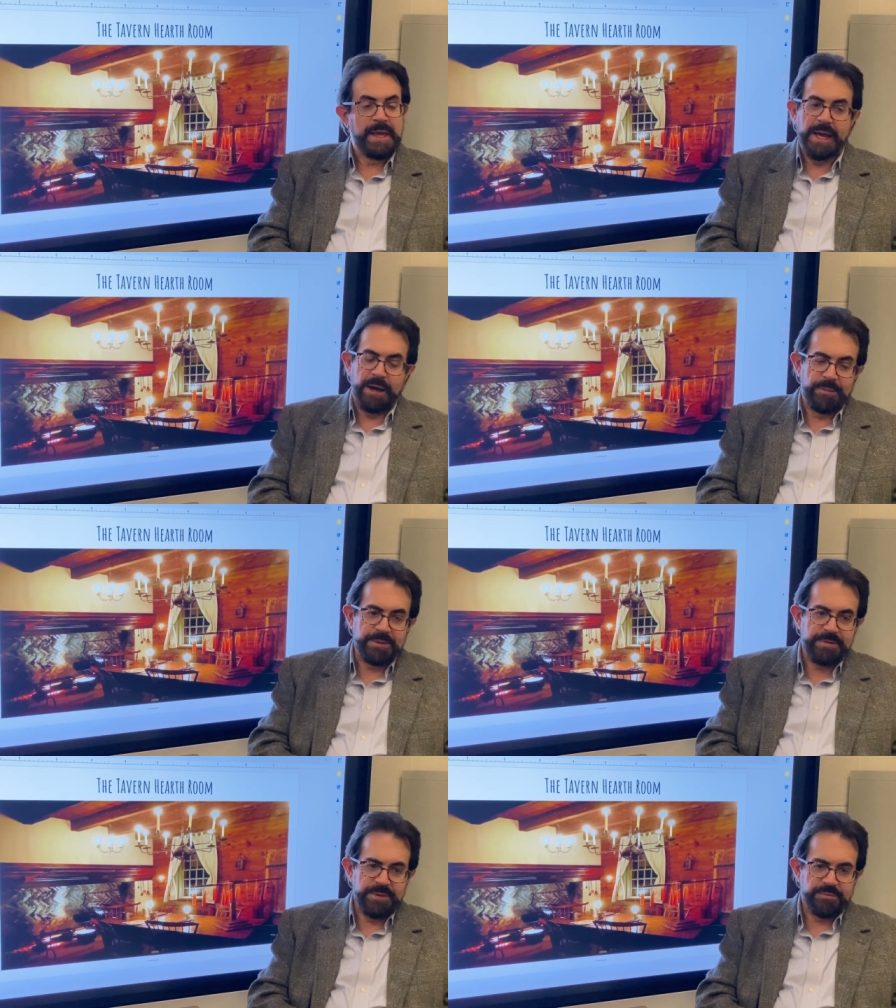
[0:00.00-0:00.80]
How many
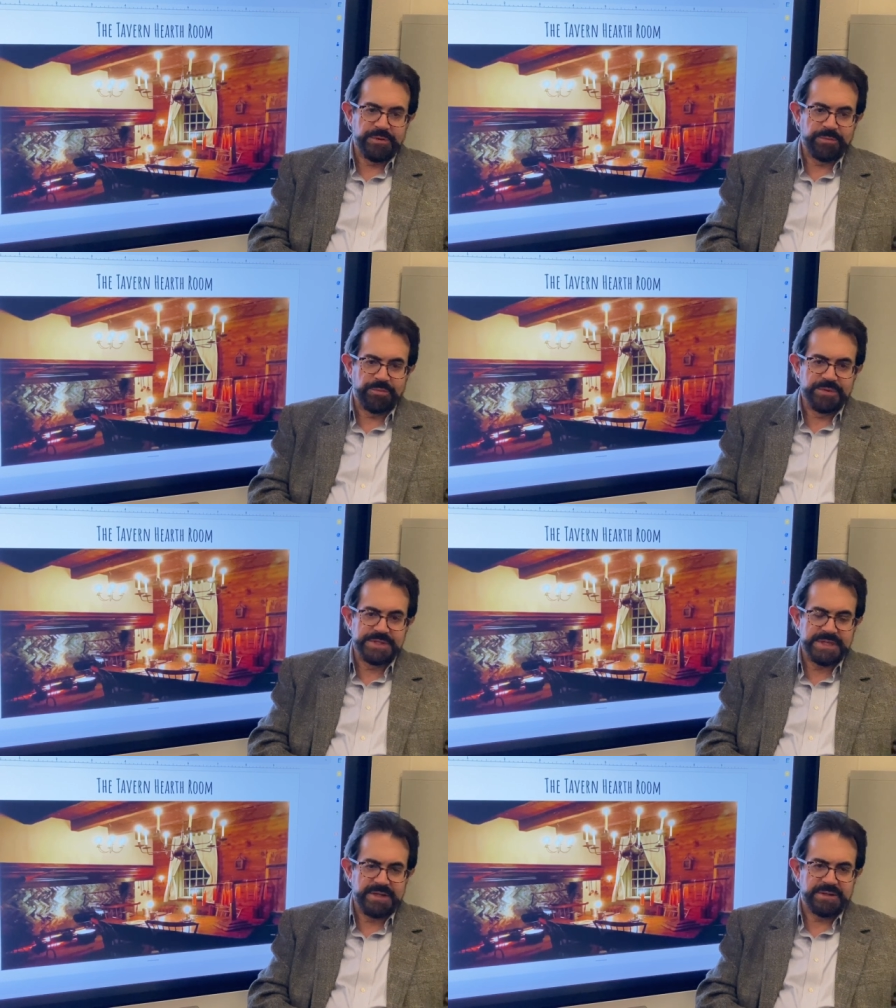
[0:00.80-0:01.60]
people
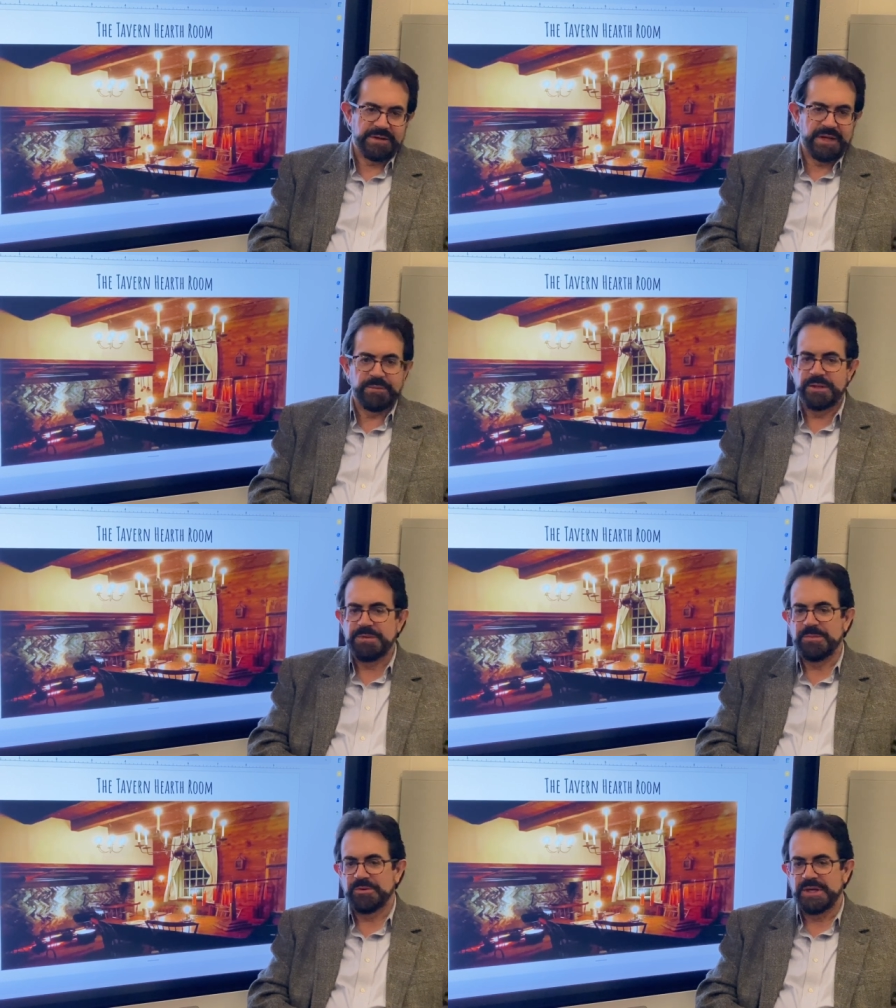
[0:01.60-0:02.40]
stayed there? How many
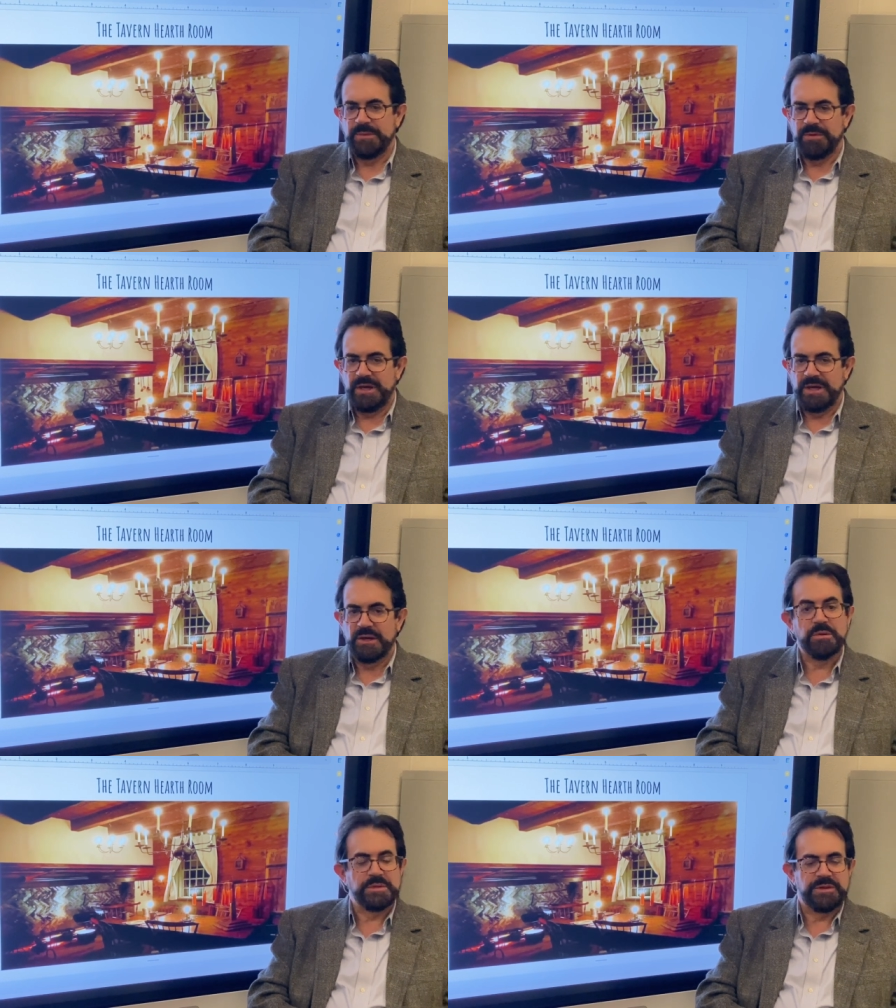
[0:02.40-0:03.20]
people came by?
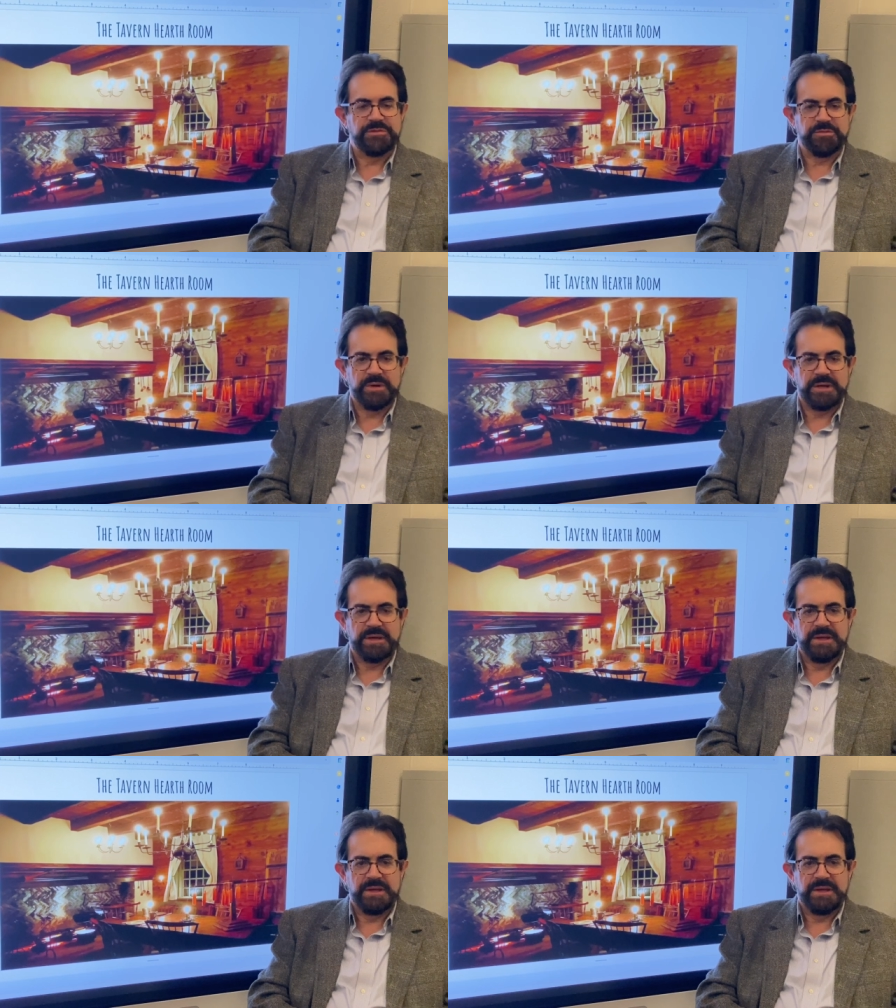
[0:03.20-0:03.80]
Only three.